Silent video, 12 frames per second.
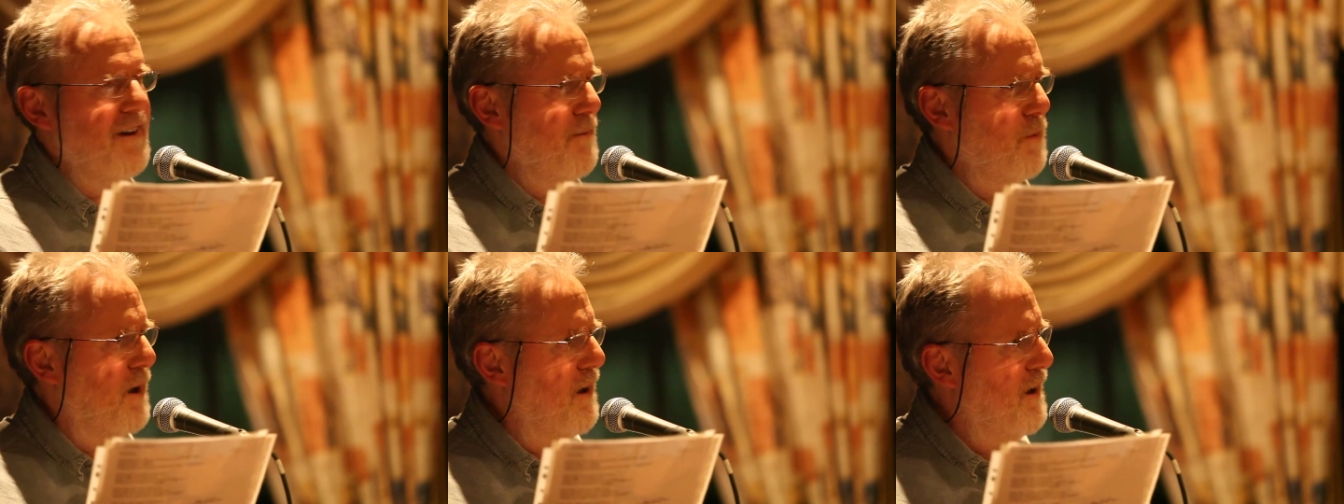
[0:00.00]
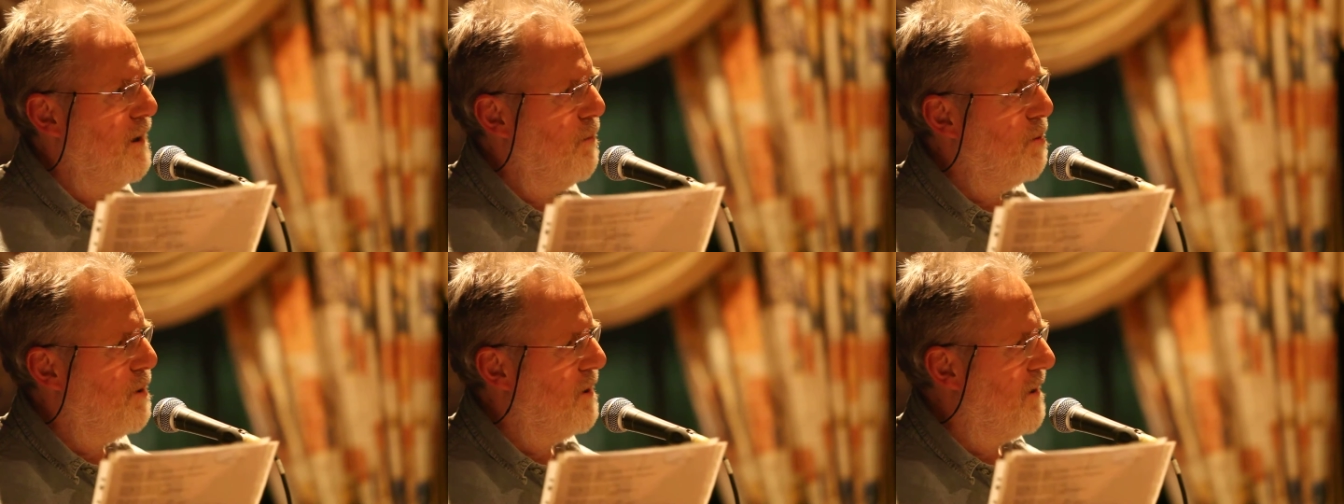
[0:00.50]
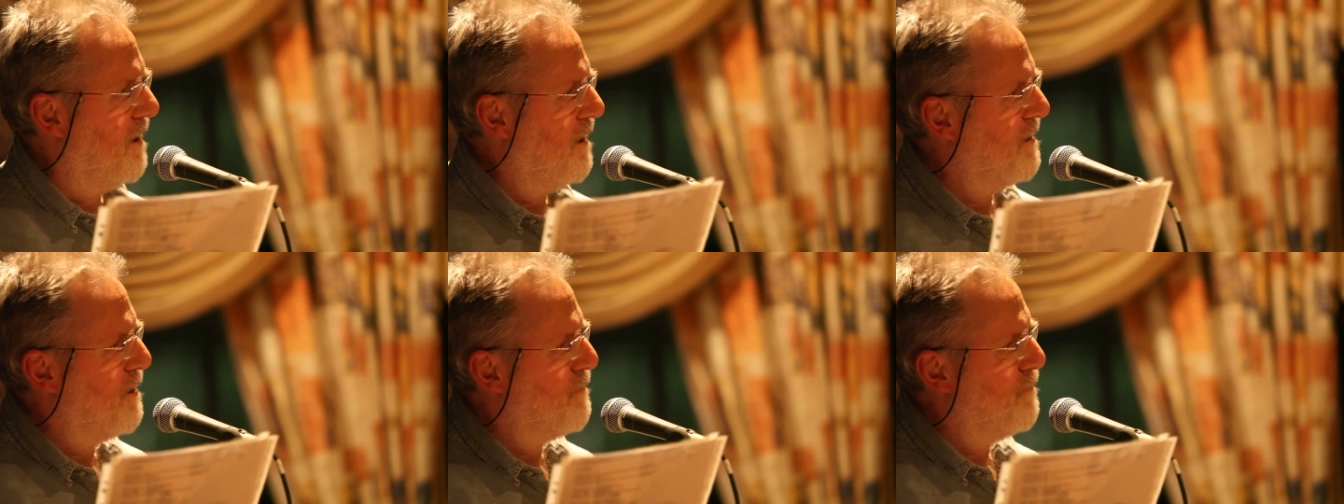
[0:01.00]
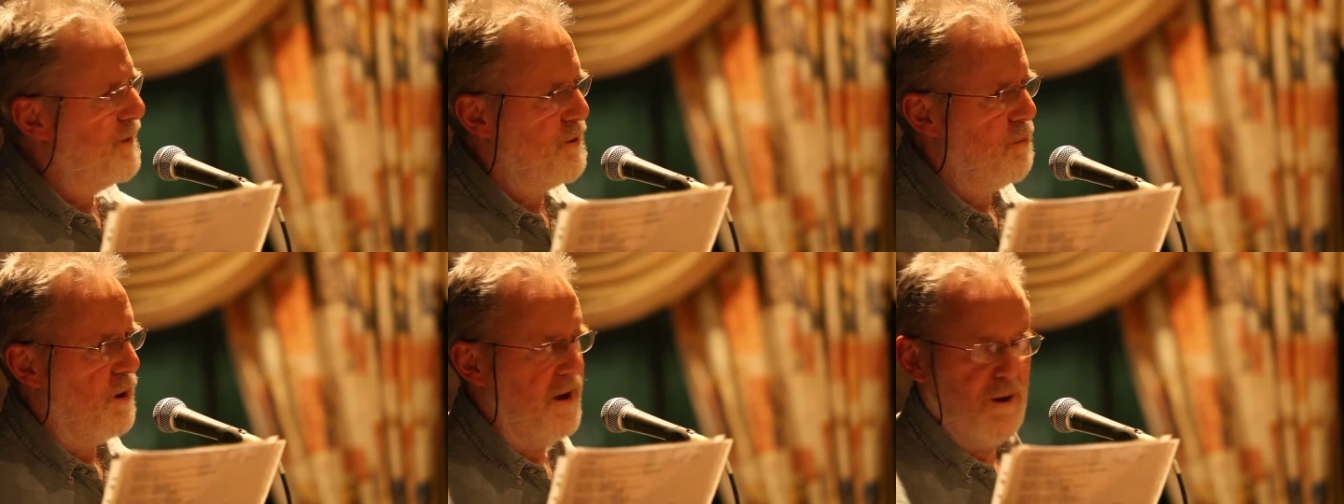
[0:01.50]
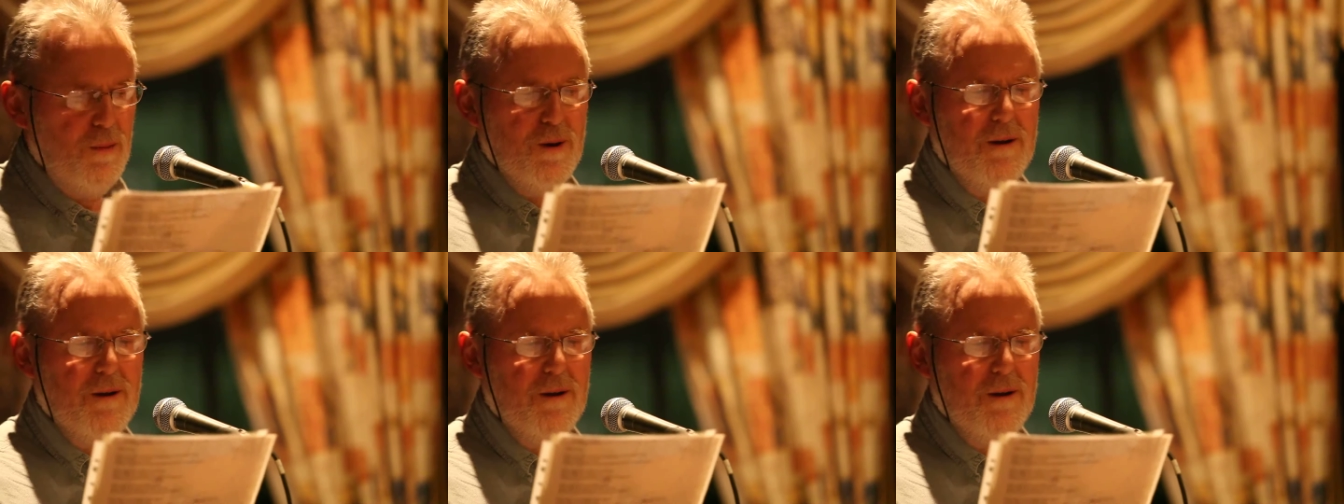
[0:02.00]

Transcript: Babe, I got flu, babe.